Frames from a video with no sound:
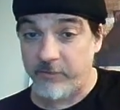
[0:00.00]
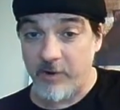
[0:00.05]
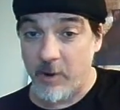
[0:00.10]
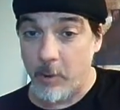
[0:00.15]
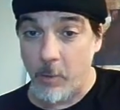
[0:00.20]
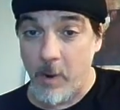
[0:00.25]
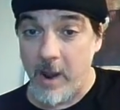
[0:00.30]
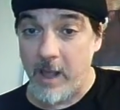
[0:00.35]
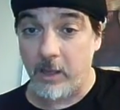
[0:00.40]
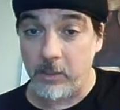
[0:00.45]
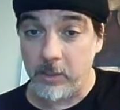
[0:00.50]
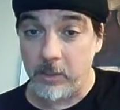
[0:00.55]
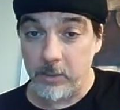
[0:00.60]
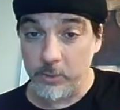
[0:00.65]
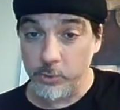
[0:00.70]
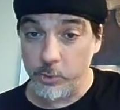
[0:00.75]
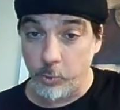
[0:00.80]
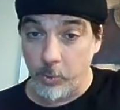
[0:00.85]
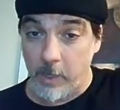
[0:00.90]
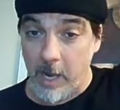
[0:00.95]
Farewell
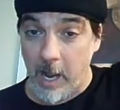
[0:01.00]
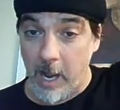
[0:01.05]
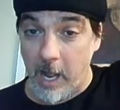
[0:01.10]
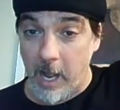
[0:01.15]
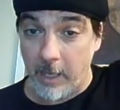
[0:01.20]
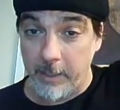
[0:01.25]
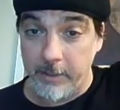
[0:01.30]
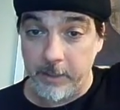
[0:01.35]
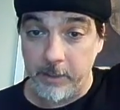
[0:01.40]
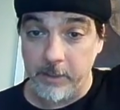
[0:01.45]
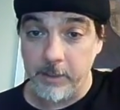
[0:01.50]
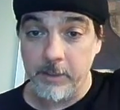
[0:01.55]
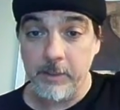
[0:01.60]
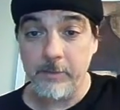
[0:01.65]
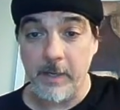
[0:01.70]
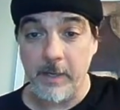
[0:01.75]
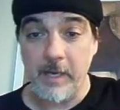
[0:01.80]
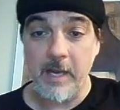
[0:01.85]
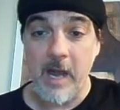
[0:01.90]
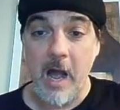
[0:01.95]
to God,
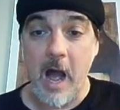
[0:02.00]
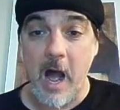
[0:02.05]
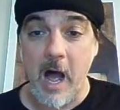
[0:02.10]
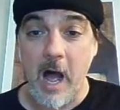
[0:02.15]
right?